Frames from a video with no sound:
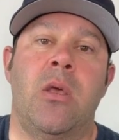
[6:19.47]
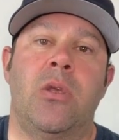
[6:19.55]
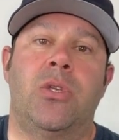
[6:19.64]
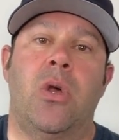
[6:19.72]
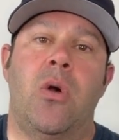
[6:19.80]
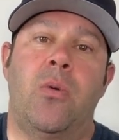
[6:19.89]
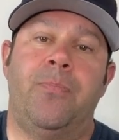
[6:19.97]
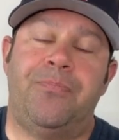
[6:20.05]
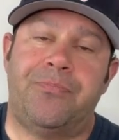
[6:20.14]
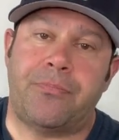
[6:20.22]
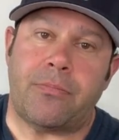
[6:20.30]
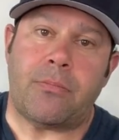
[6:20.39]

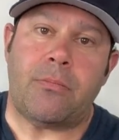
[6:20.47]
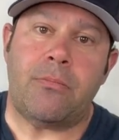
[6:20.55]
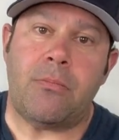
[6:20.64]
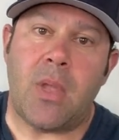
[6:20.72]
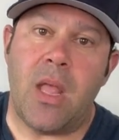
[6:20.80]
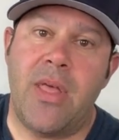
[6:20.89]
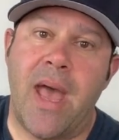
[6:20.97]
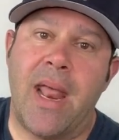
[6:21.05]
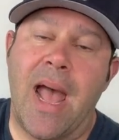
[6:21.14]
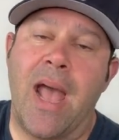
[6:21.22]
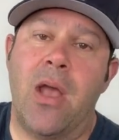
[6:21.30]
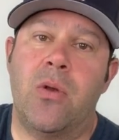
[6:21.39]
So
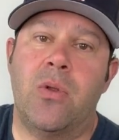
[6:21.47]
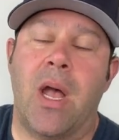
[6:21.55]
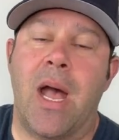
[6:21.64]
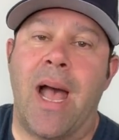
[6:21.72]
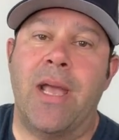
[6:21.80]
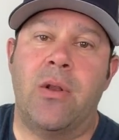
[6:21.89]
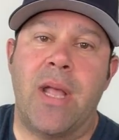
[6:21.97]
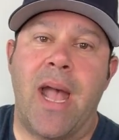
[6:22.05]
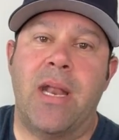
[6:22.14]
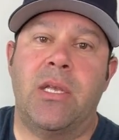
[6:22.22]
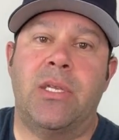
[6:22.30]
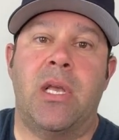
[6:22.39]
that
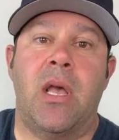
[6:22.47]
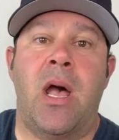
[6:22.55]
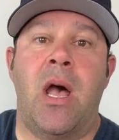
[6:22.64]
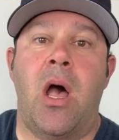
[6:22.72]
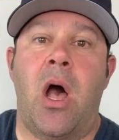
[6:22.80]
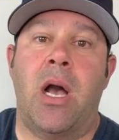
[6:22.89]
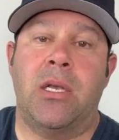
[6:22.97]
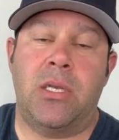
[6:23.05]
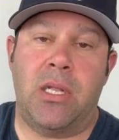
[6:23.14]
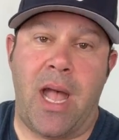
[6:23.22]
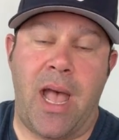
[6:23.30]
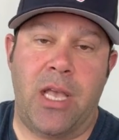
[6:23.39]
iodide is uh,
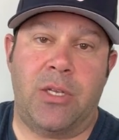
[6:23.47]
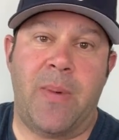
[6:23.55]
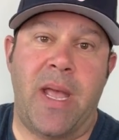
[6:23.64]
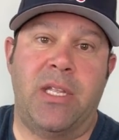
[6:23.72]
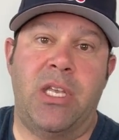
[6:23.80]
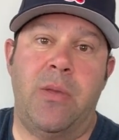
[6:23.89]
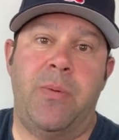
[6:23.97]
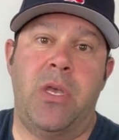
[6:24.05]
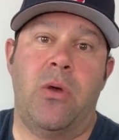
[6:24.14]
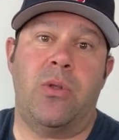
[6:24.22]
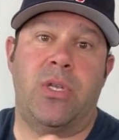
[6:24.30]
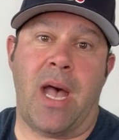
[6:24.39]
oxidized by
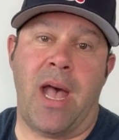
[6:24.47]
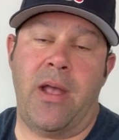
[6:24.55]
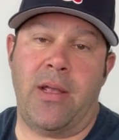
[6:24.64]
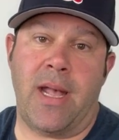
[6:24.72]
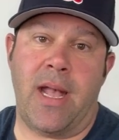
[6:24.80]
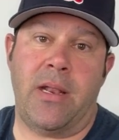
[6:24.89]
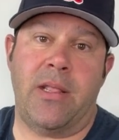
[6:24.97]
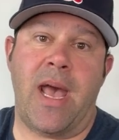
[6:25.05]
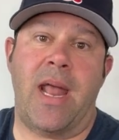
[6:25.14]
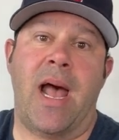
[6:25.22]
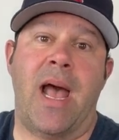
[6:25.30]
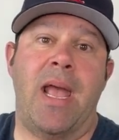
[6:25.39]
TPO into iodine.
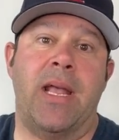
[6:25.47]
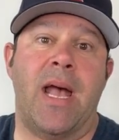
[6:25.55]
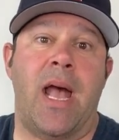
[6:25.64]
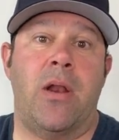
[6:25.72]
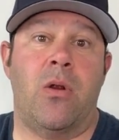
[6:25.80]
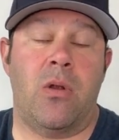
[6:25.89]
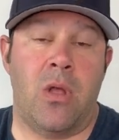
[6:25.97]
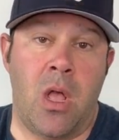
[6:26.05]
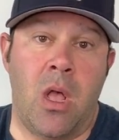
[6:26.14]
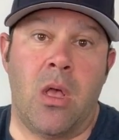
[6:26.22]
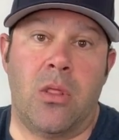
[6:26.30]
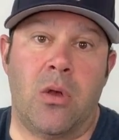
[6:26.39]
That iodine or
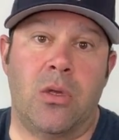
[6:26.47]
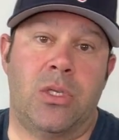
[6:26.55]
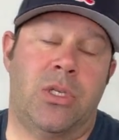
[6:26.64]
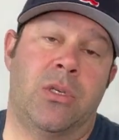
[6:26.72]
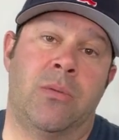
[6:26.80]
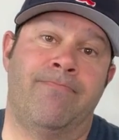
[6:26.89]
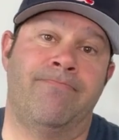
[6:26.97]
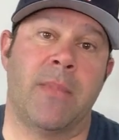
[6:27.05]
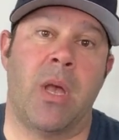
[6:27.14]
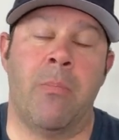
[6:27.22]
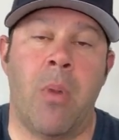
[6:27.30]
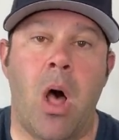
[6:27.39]
those
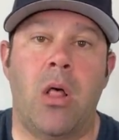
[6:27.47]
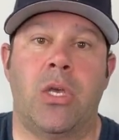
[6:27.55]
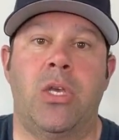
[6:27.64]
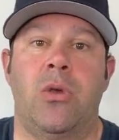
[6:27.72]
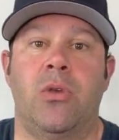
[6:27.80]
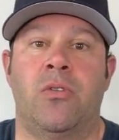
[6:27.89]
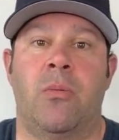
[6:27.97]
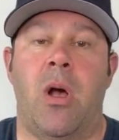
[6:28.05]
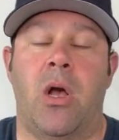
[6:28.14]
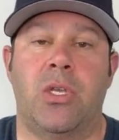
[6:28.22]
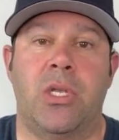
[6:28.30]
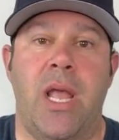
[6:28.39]
molecules from
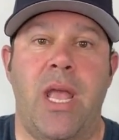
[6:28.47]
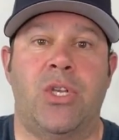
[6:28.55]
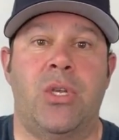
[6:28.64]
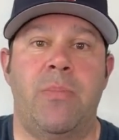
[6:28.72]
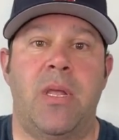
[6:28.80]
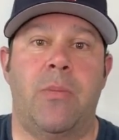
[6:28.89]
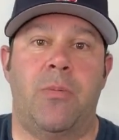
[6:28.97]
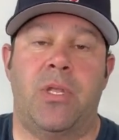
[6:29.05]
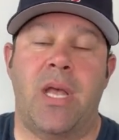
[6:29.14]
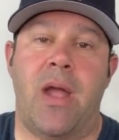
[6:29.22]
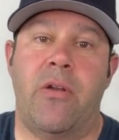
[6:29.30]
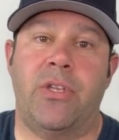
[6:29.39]
oxidation meet up with
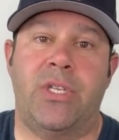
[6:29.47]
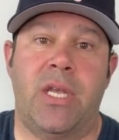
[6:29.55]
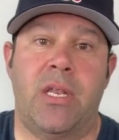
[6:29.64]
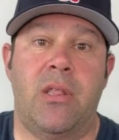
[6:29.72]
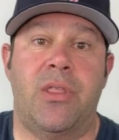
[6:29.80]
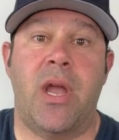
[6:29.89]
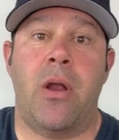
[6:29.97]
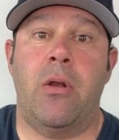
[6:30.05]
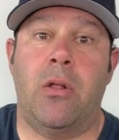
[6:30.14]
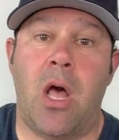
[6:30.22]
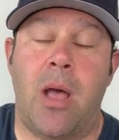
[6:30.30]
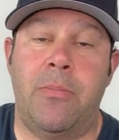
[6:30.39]
tyrosine and
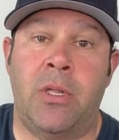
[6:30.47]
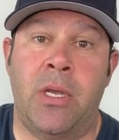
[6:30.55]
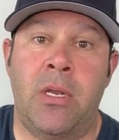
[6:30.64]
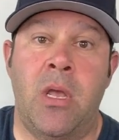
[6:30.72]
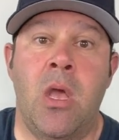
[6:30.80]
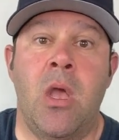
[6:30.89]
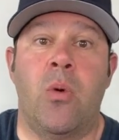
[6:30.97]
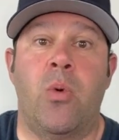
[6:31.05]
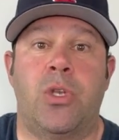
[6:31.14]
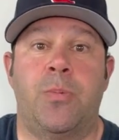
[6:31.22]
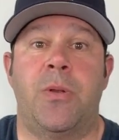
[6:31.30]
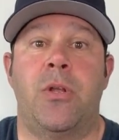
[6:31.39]
thyroglobulin,
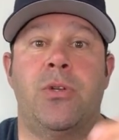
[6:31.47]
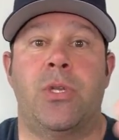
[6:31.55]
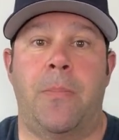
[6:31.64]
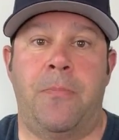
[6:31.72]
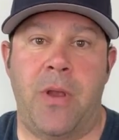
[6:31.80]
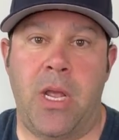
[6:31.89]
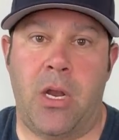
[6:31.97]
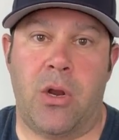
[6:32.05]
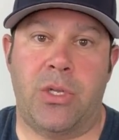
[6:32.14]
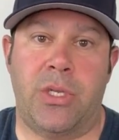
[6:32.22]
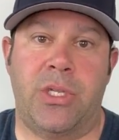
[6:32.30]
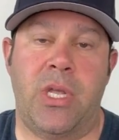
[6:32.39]
which produce our
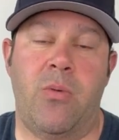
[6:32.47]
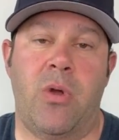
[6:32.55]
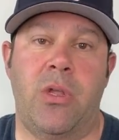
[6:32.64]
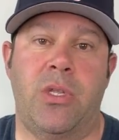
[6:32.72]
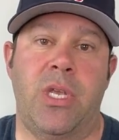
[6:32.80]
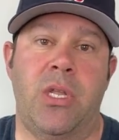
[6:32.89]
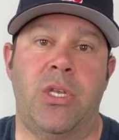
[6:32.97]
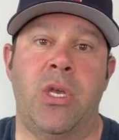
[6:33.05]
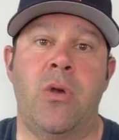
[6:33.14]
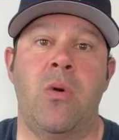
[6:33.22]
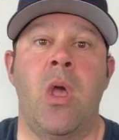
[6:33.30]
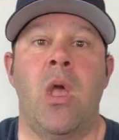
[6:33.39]
precursors T1 and
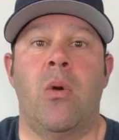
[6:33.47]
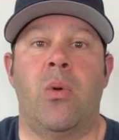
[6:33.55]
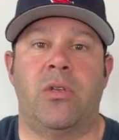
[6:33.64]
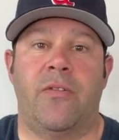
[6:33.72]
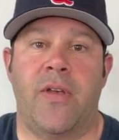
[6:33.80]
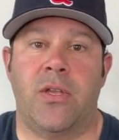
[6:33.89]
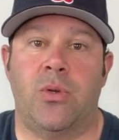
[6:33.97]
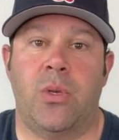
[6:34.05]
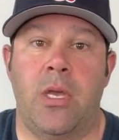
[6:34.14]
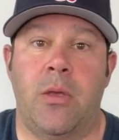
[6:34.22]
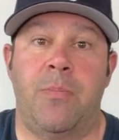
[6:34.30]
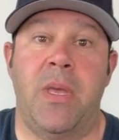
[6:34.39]
T2, which
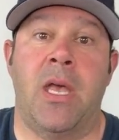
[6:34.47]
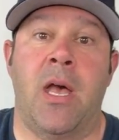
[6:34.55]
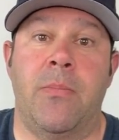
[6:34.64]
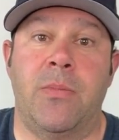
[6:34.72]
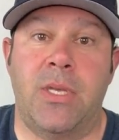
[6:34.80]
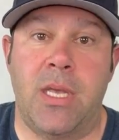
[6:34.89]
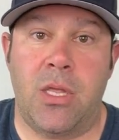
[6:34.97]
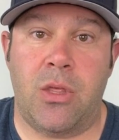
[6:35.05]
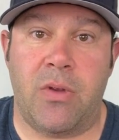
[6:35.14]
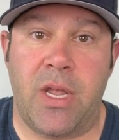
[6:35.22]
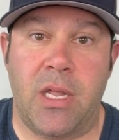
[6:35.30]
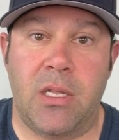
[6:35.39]
eventually become
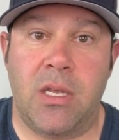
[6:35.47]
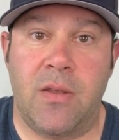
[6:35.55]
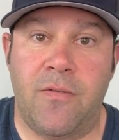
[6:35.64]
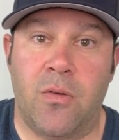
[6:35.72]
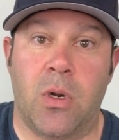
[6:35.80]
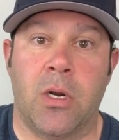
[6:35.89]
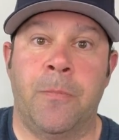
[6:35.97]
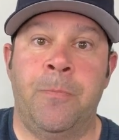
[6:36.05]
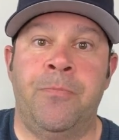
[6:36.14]
T3 and T4.